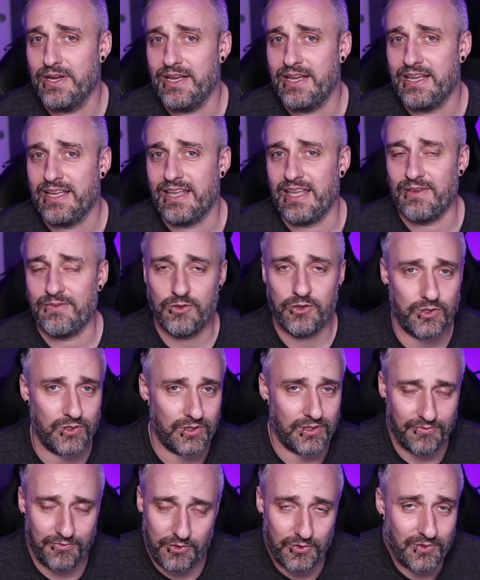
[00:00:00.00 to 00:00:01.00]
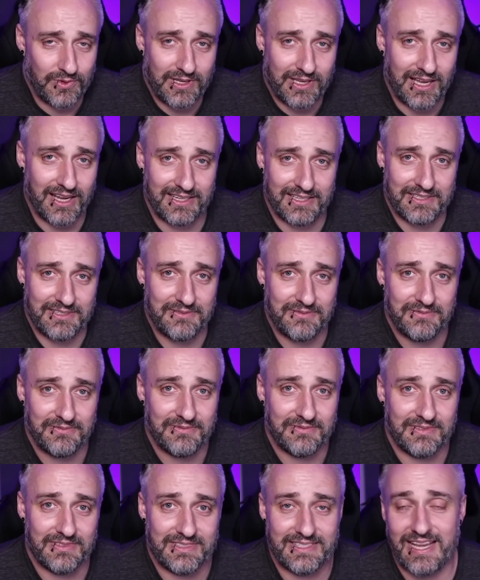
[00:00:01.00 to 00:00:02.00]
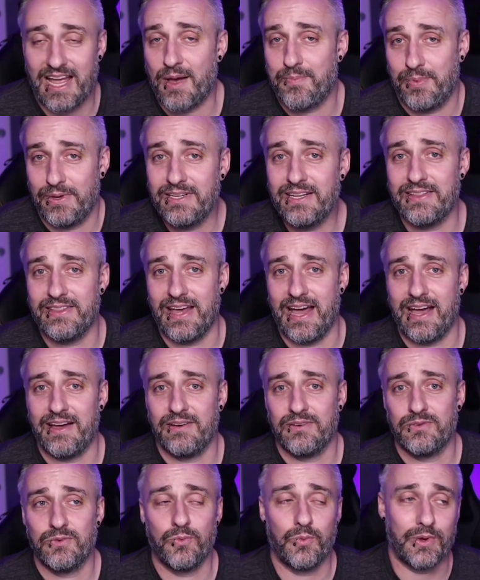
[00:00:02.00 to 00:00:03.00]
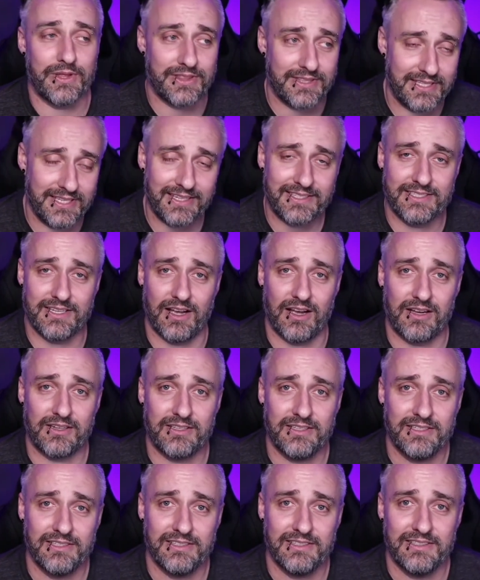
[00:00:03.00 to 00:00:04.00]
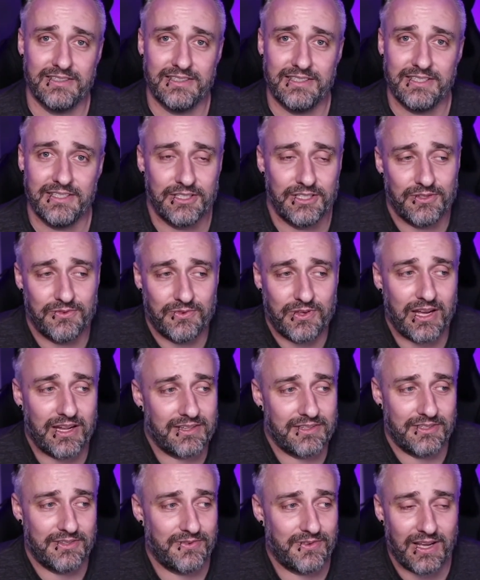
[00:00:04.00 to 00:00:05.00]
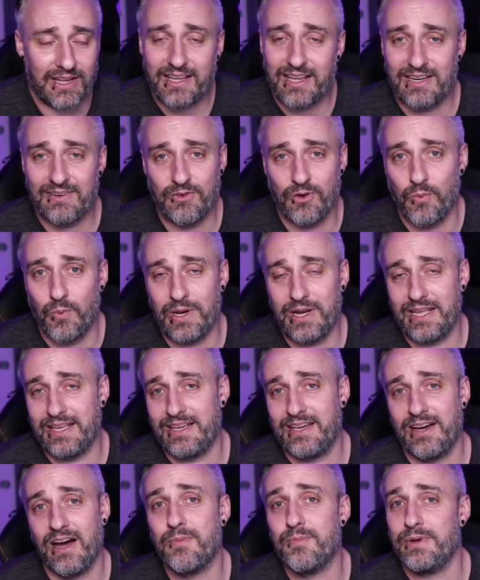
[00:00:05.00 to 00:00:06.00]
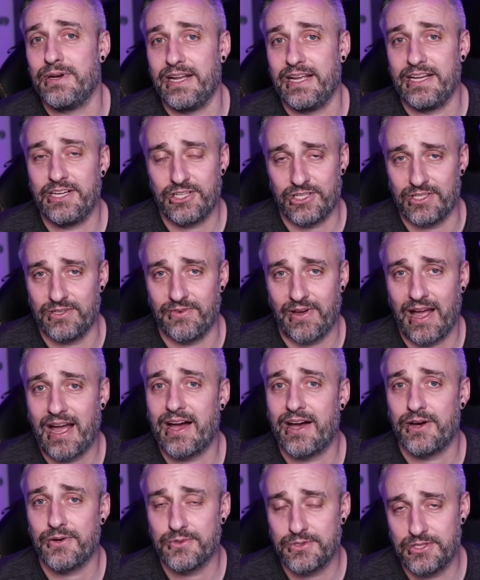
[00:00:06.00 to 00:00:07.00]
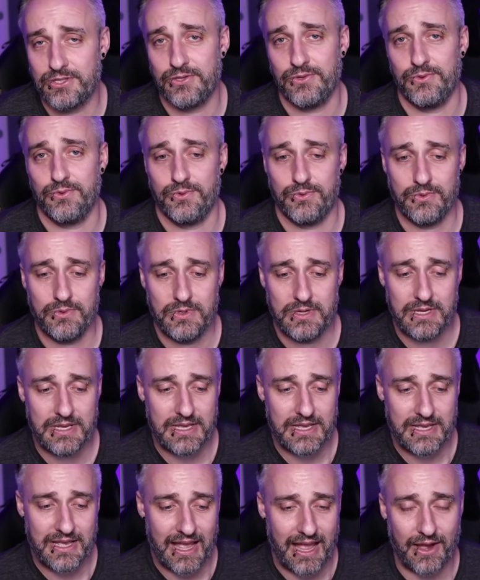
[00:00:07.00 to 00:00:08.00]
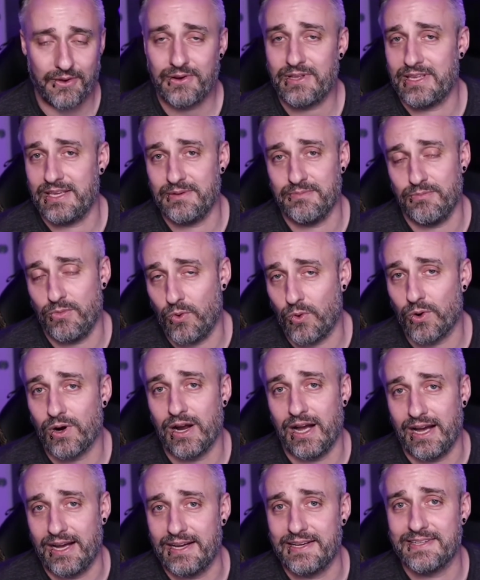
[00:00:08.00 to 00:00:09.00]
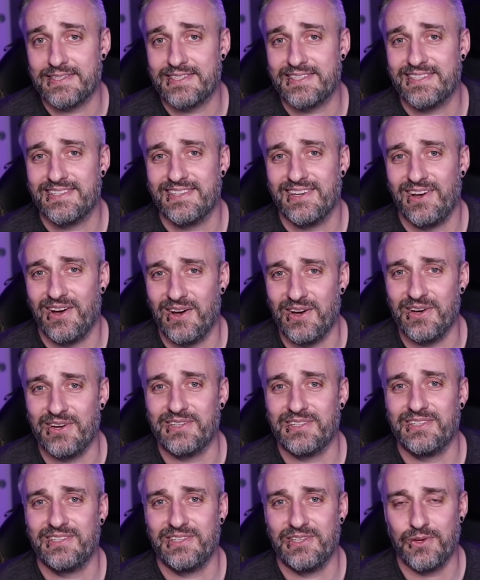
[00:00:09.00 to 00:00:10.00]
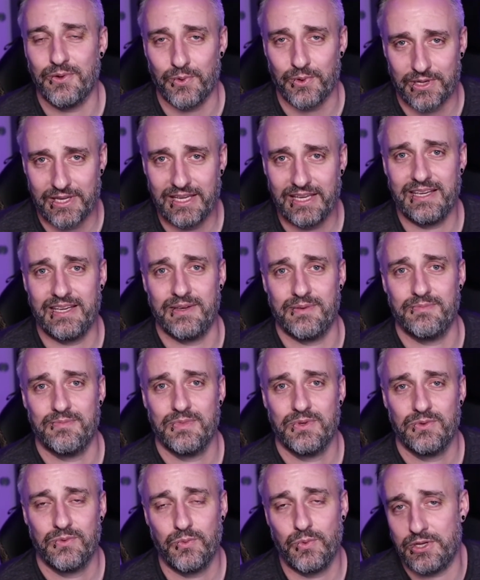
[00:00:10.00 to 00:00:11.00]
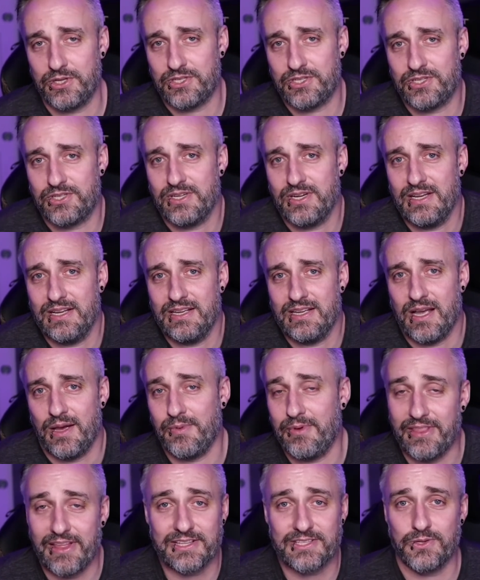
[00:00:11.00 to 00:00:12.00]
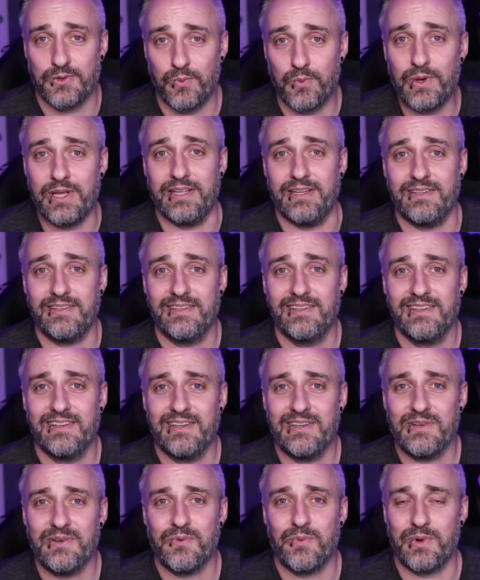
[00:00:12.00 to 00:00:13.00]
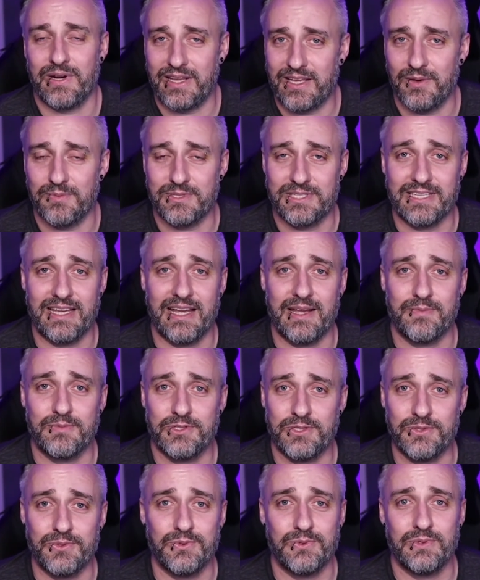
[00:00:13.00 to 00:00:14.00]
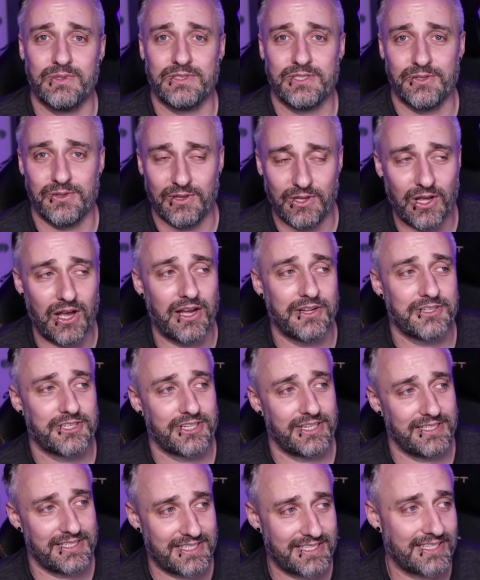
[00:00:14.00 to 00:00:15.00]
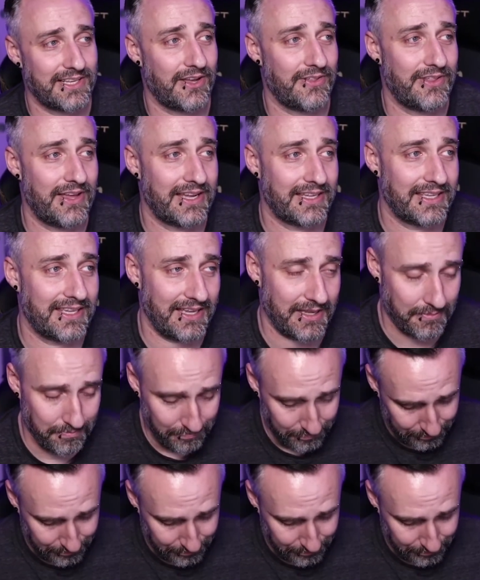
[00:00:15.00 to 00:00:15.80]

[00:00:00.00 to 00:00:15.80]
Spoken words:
if you can kind of tap into that with TikTok, you've got kind of a winning combination of how to get more eyes on your game, which, I mean, that's a win when it comes time to launch and sell that game.